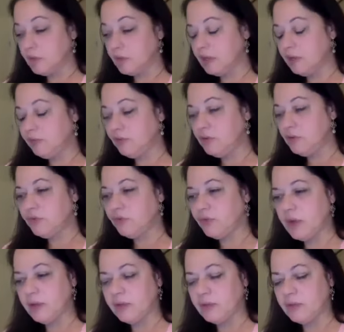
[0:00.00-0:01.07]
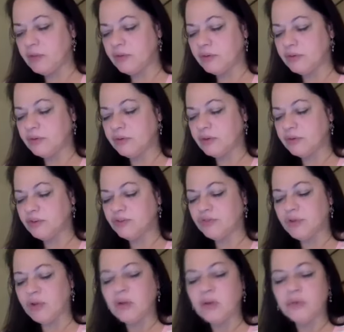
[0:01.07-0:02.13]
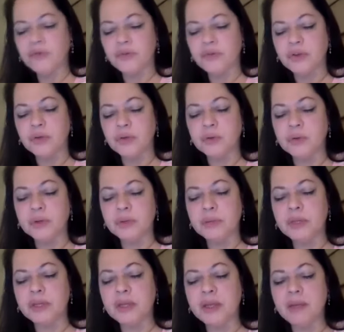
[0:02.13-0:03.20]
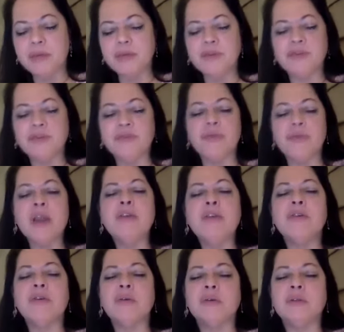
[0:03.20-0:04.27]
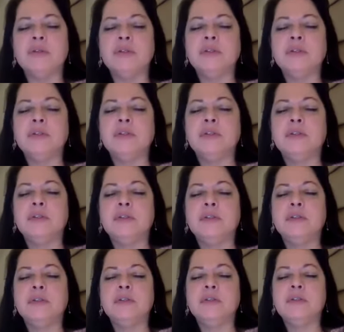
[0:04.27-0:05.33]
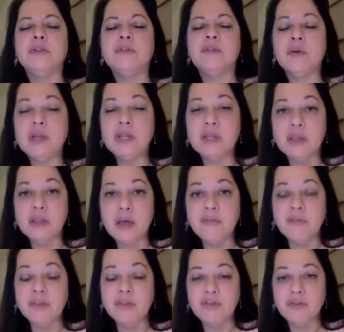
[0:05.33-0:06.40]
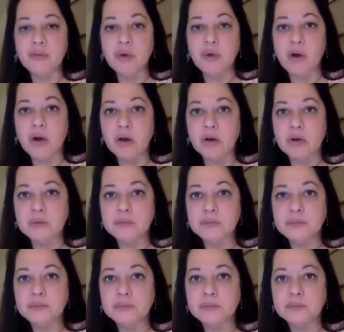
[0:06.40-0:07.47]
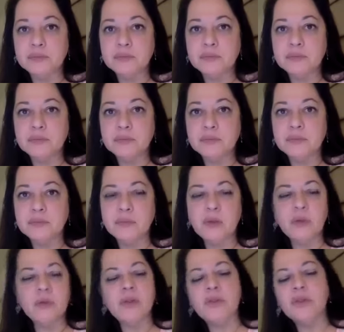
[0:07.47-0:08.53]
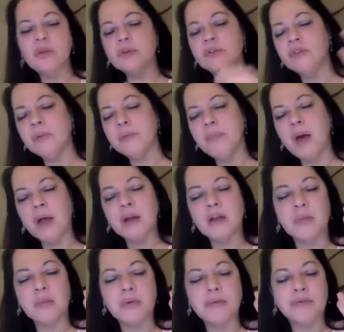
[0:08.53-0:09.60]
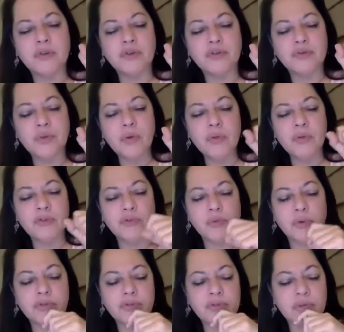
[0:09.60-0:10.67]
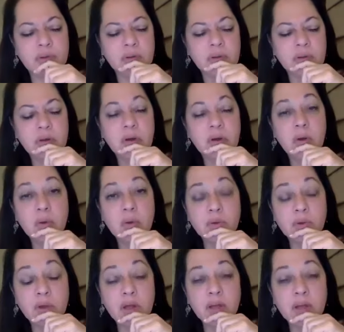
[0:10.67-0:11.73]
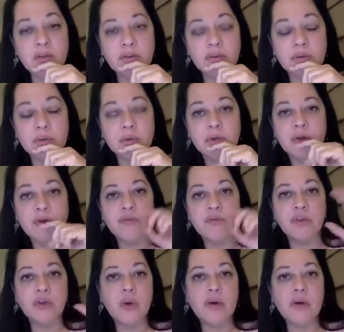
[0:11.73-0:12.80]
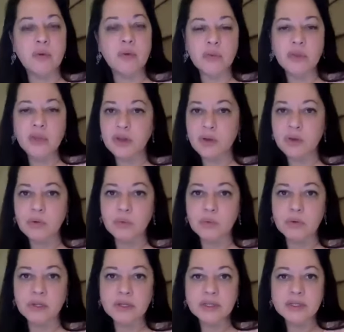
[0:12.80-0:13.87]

and if you find that there is a, a struggle for you in being able to surrender to the very love that you are, know that there is some modicum of control that you are still holding on to, for you have only known